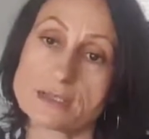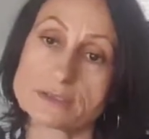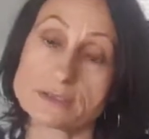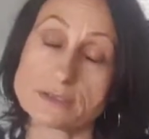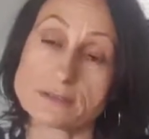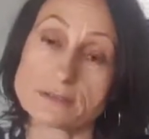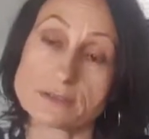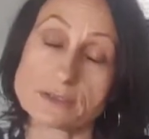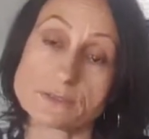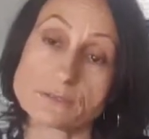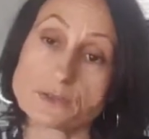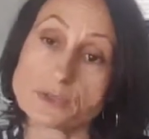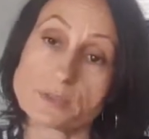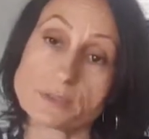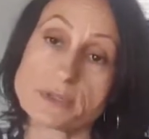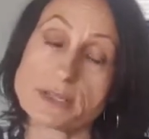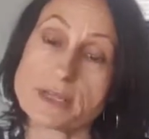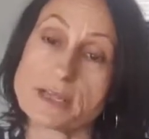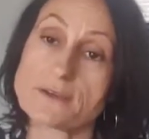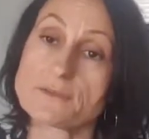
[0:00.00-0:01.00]
there wouldn't
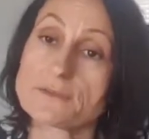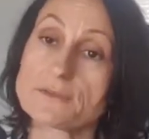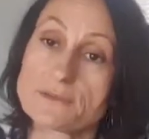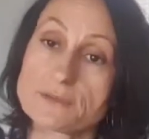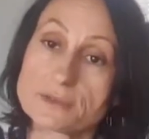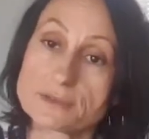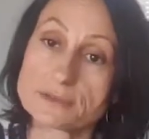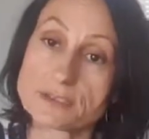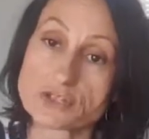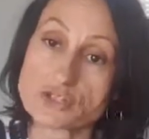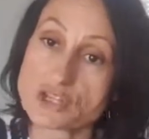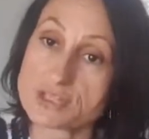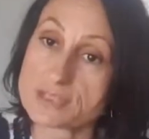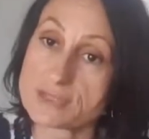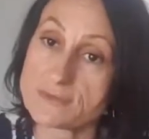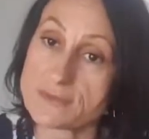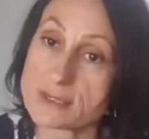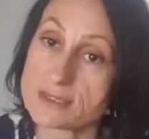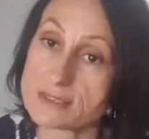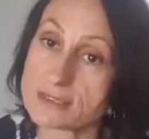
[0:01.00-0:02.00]
be enough
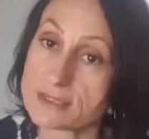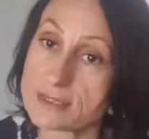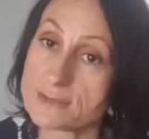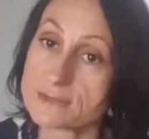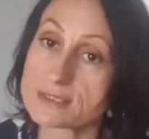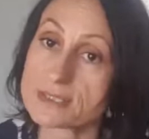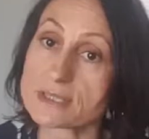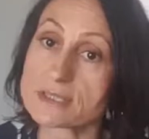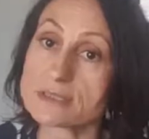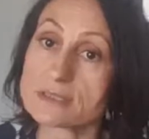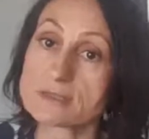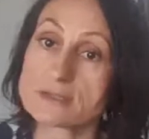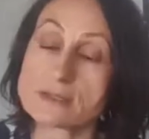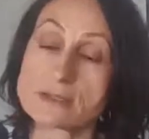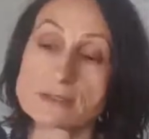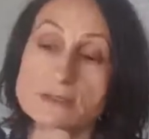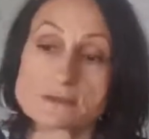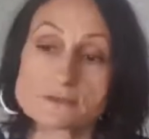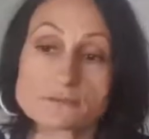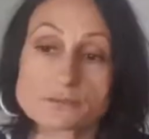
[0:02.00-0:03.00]
digestive enzymes, and
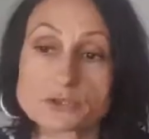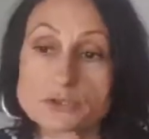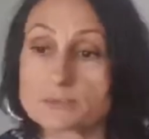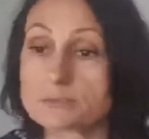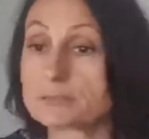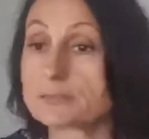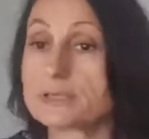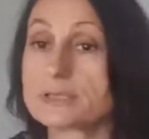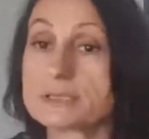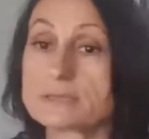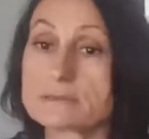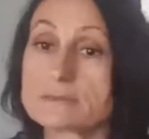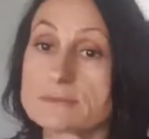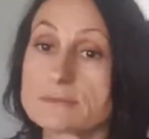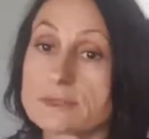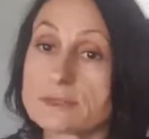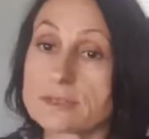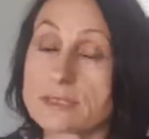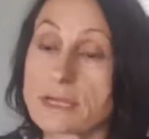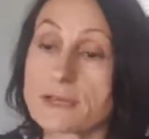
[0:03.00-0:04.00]
there wouldn't be
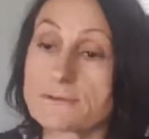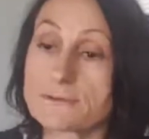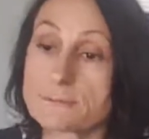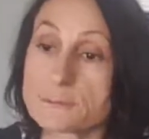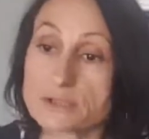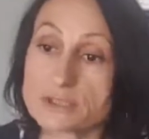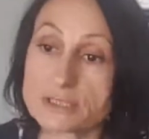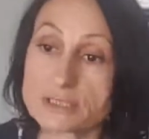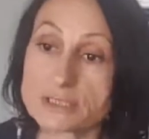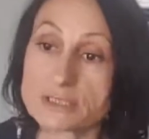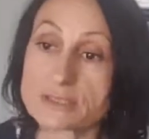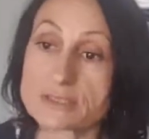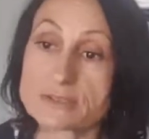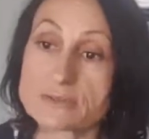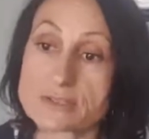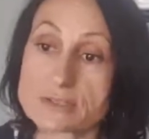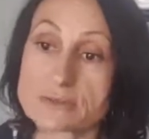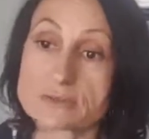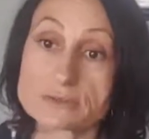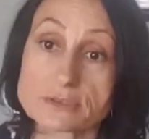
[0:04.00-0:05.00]
enough motility,
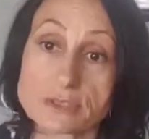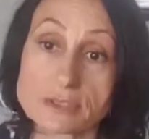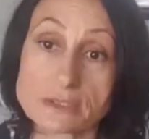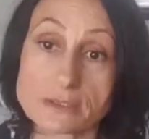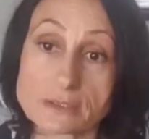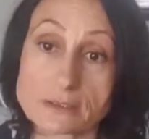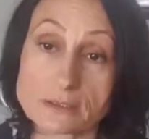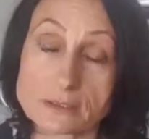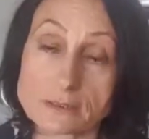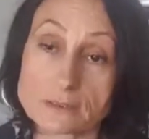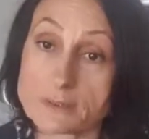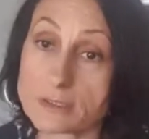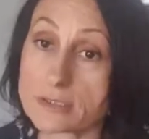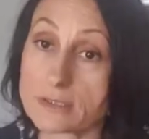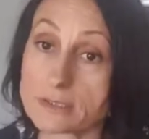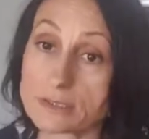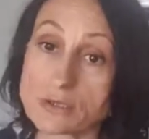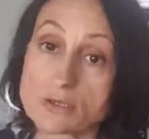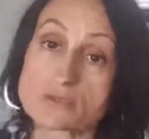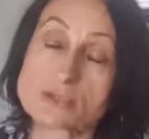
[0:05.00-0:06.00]
resulting
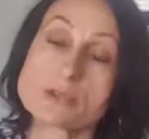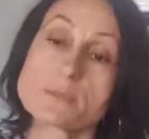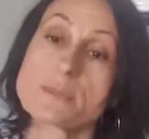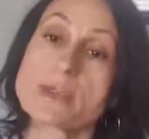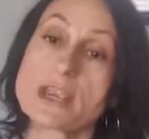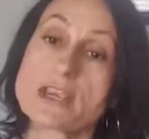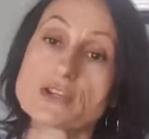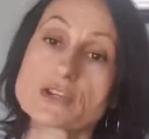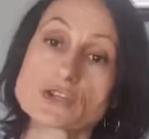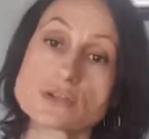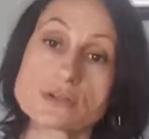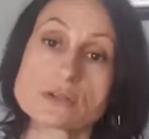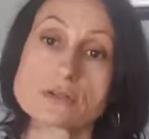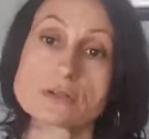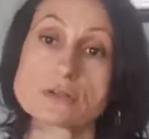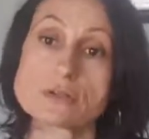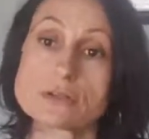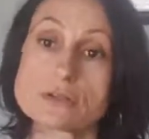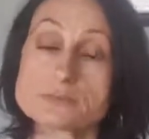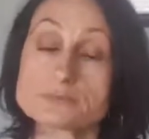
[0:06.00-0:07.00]
in constipation.
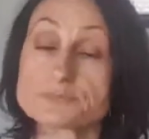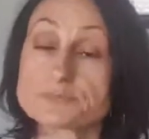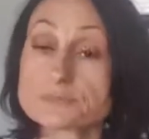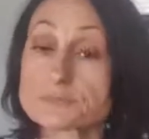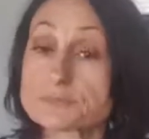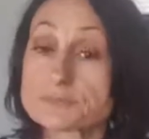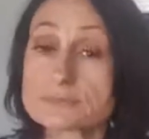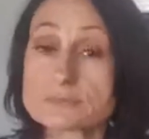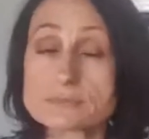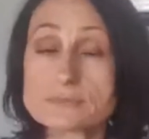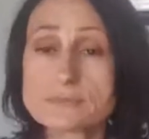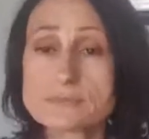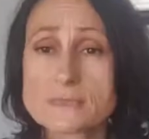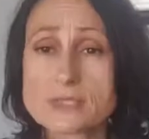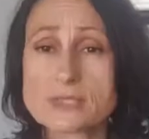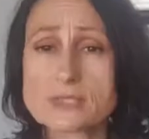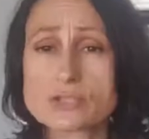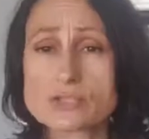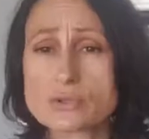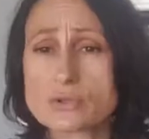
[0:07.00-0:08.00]

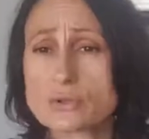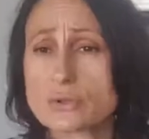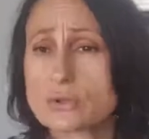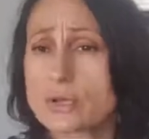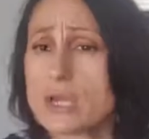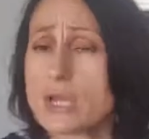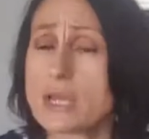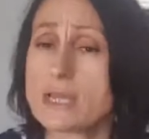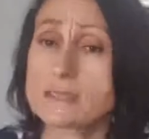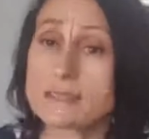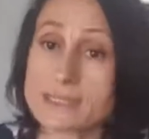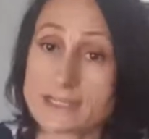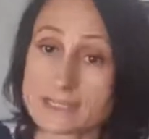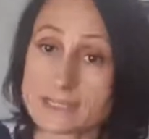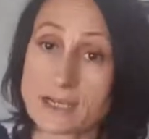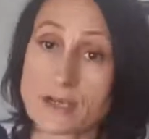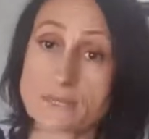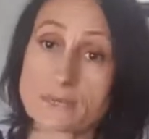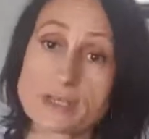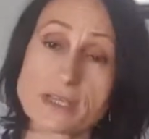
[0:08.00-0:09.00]
So that's
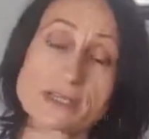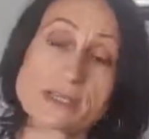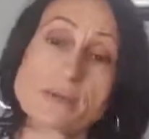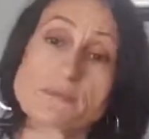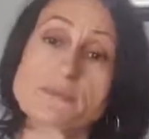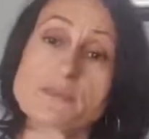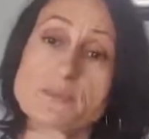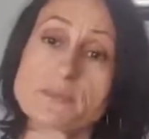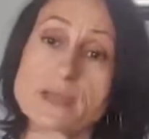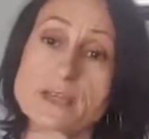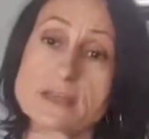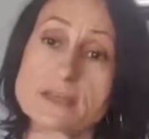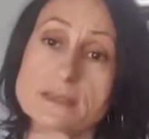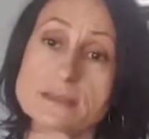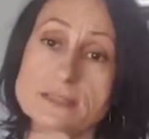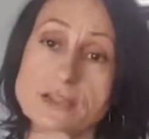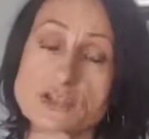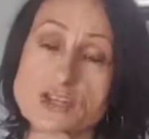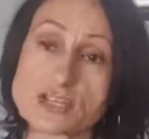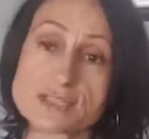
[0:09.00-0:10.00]
how we end up with
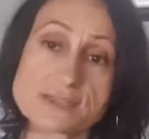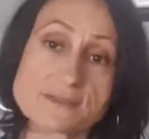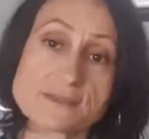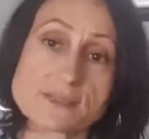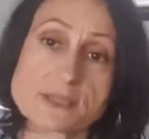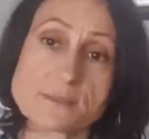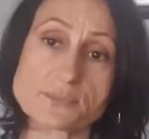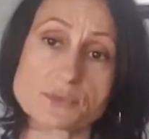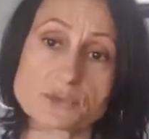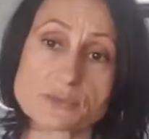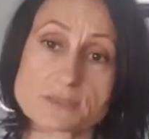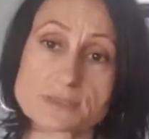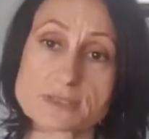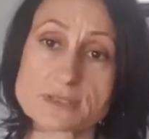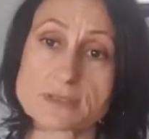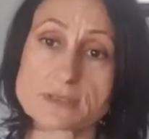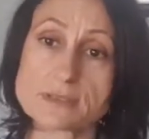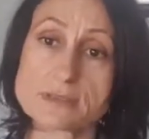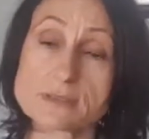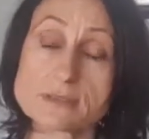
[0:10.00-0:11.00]
many digestive
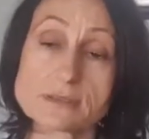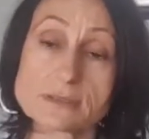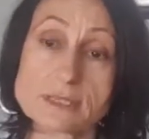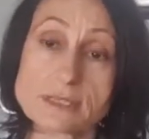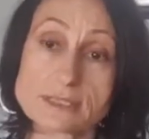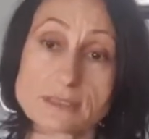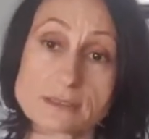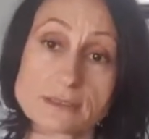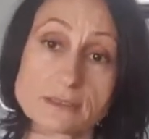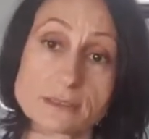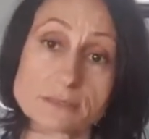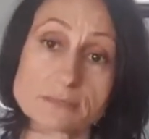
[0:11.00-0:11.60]
symptoms like